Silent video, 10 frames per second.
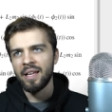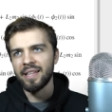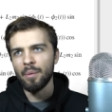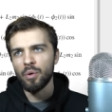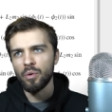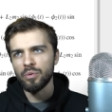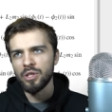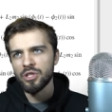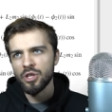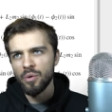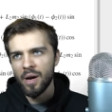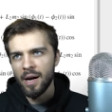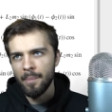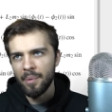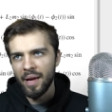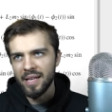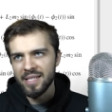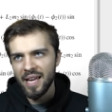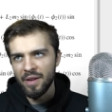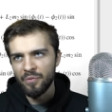that will only show up
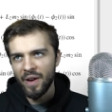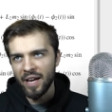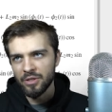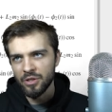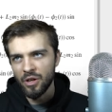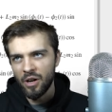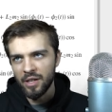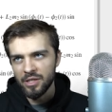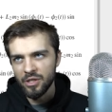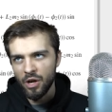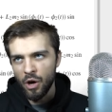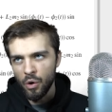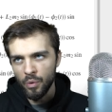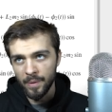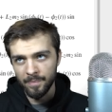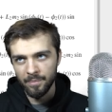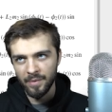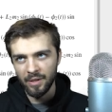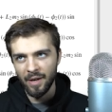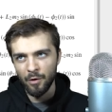as a factor on its own.
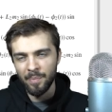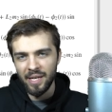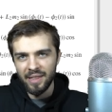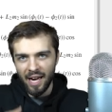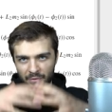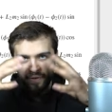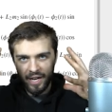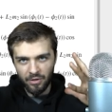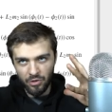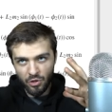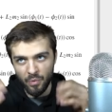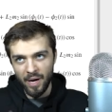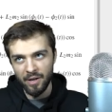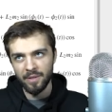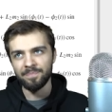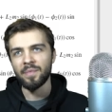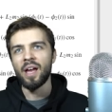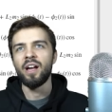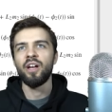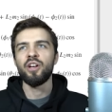There'll never be that factor squared.
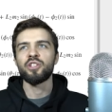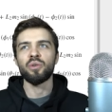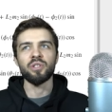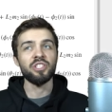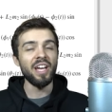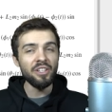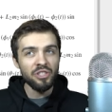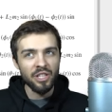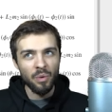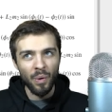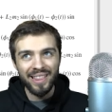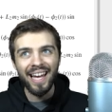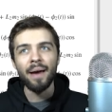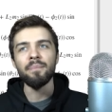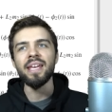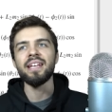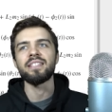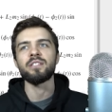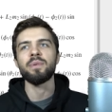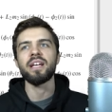So essentially what that
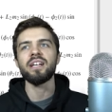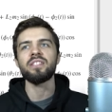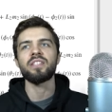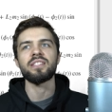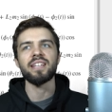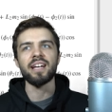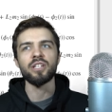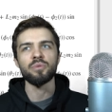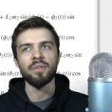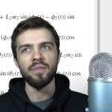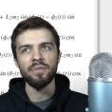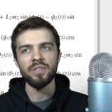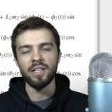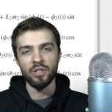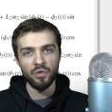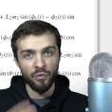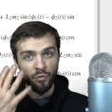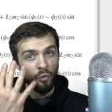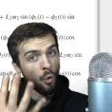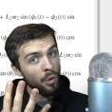means is because the second derivatives, and there's
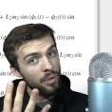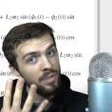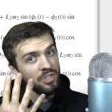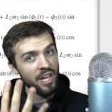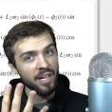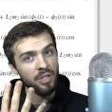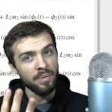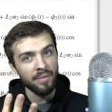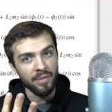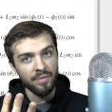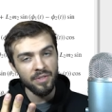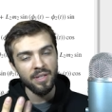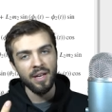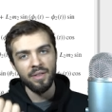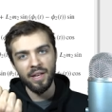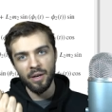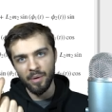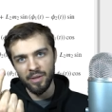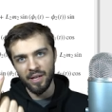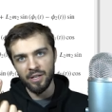four second derivatives, theta
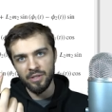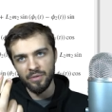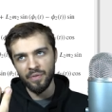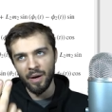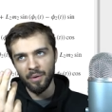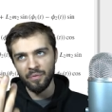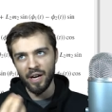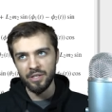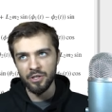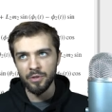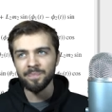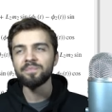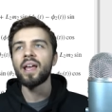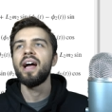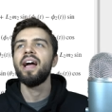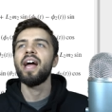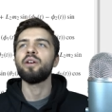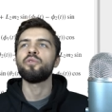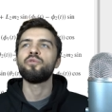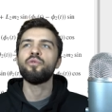one, theta two, phi one, phi two,
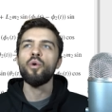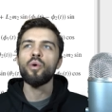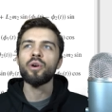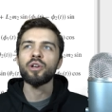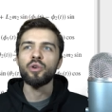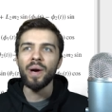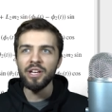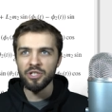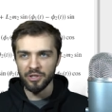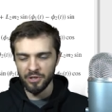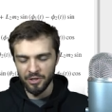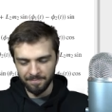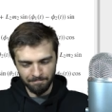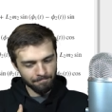and four equations,